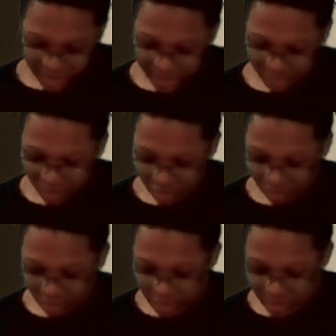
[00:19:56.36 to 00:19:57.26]

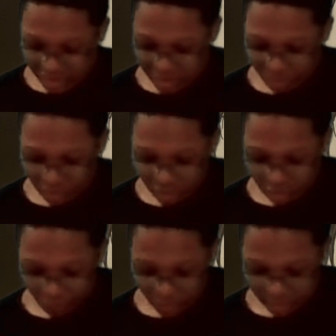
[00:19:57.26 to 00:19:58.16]
typical
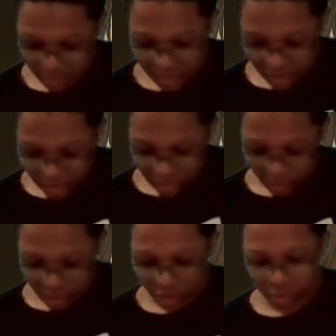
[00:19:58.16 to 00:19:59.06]
of a
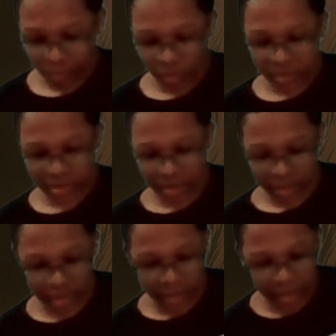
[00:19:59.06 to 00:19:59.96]
colored person to
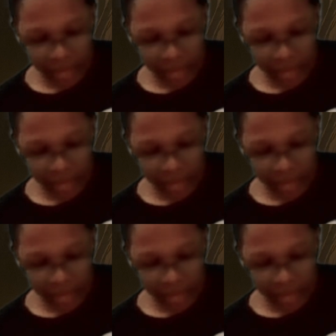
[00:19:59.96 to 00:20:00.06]
cut